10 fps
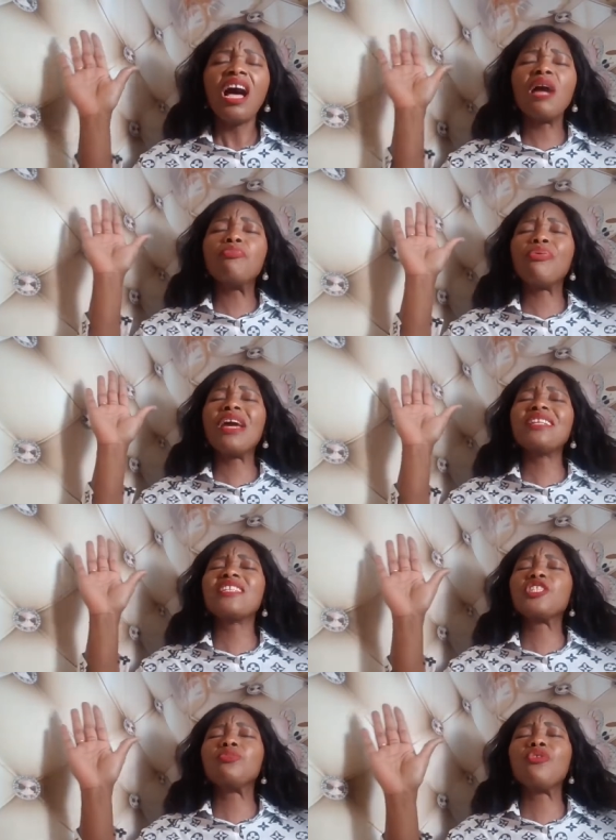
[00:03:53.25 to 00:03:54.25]
I pray
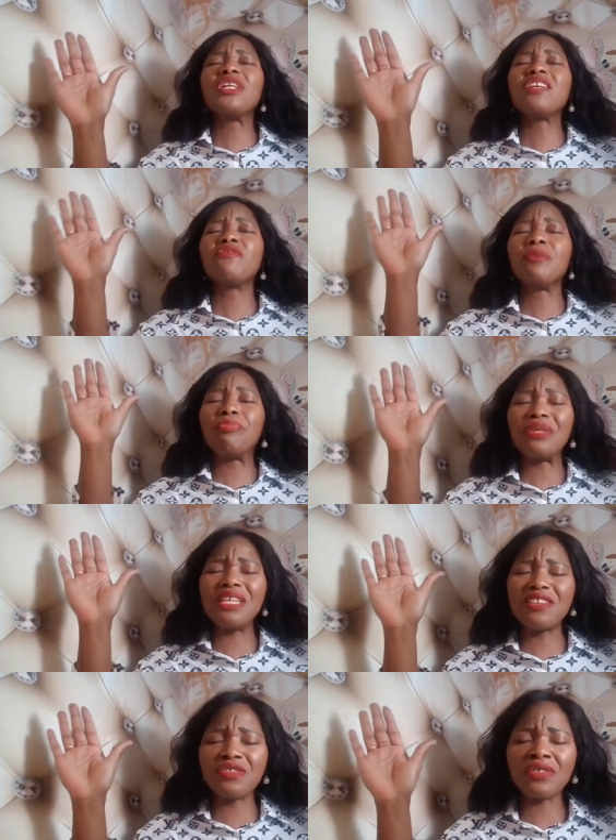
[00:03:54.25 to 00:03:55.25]
this morning for
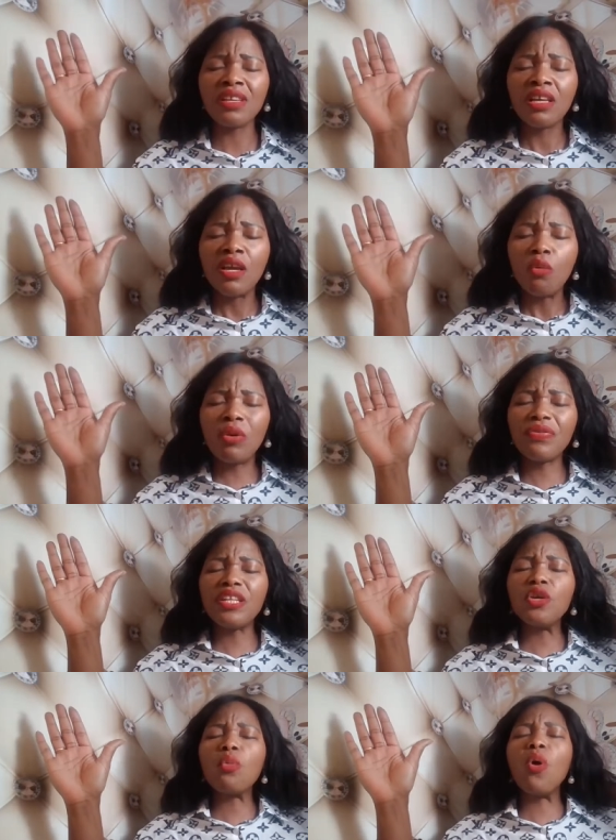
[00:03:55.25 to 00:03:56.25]
peace within
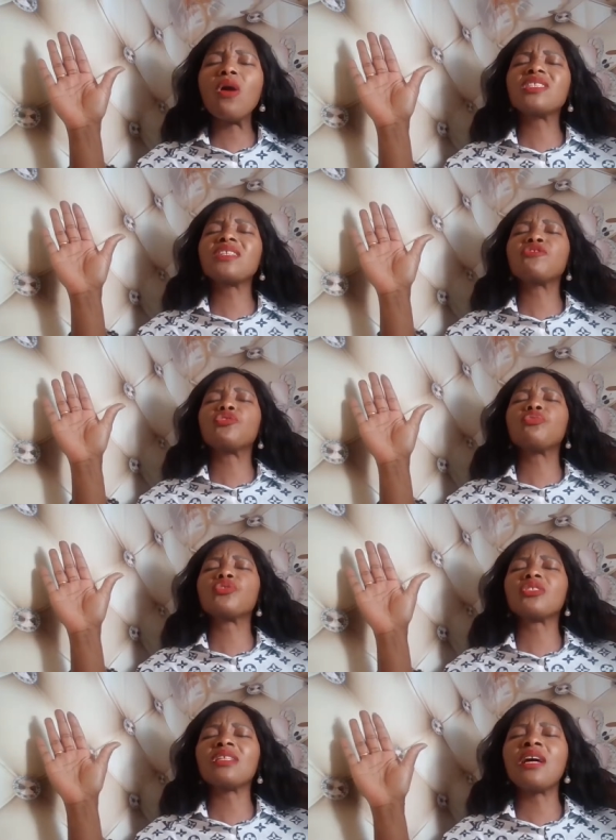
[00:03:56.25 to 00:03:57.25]
the walls of
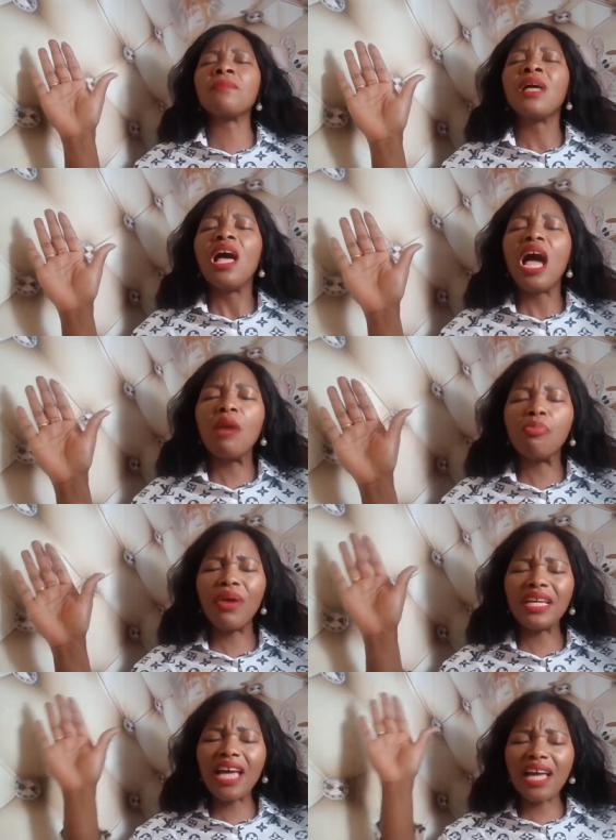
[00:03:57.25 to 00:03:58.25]
Jerusalem. I
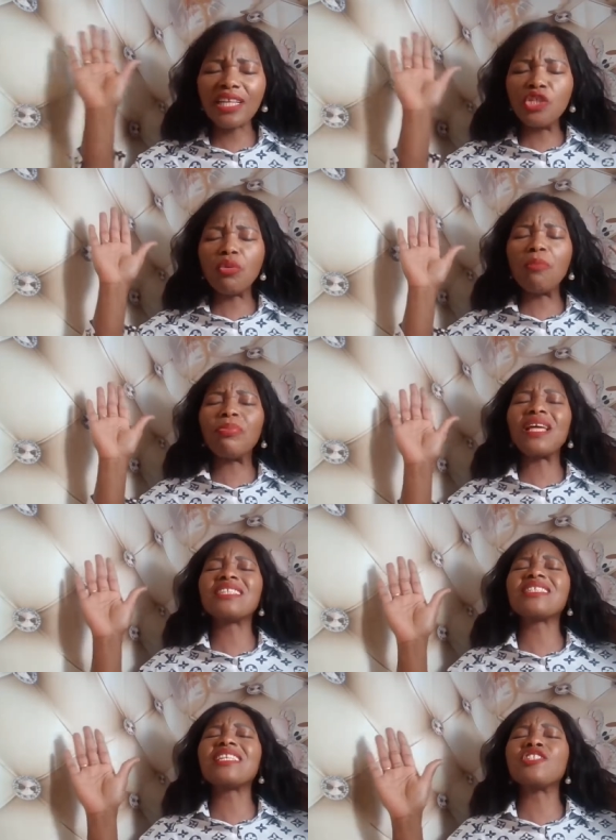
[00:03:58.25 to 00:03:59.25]
pray, God, that you will
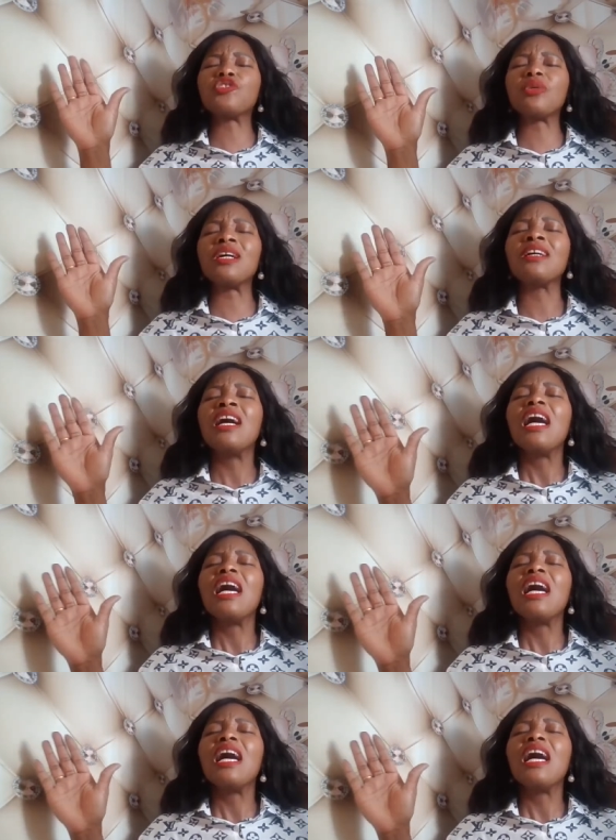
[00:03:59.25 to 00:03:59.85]
bless Israel.